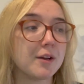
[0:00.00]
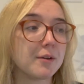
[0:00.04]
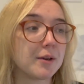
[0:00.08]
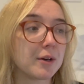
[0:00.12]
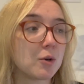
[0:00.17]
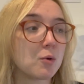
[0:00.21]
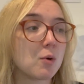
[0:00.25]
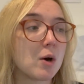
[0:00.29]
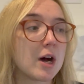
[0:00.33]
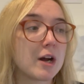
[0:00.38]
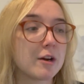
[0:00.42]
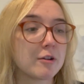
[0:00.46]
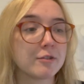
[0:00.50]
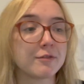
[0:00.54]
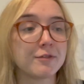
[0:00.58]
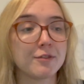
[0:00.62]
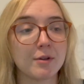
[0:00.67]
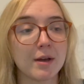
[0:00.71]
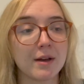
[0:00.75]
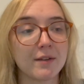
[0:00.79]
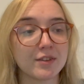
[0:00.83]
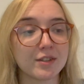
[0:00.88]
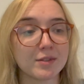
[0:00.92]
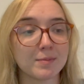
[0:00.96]
inquire if you
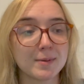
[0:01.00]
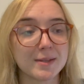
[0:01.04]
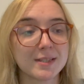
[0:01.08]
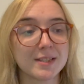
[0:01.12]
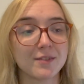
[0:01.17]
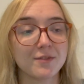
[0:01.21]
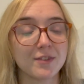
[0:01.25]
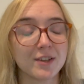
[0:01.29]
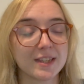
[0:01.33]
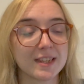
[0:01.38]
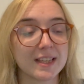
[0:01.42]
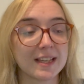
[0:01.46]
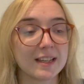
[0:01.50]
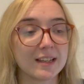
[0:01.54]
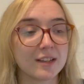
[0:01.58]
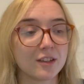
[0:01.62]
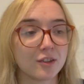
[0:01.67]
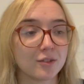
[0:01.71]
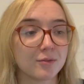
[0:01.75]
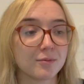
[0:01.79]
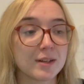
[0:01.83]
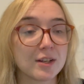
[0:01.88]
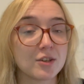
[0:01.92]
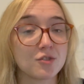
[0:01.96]
have a specific thing
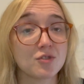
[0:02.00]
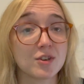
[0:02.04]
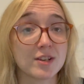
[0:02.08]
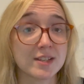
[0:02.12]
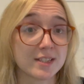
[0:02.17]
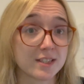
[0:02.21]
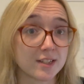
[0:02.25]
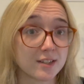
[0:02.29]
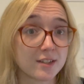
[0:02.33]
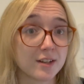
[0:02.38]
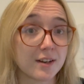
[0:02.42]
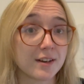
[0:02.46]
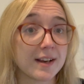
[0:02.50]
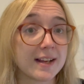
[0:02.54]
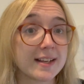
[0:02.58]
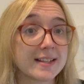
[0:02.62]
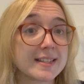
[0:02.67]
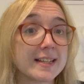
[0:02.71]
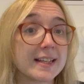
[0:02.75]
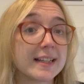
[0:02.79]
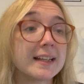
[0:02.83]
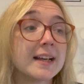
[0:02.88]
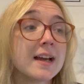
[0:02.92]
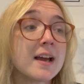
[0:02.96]
you're interested in
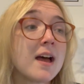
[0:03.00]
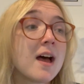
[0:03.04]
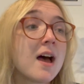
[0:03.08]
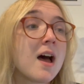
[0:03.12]
donating.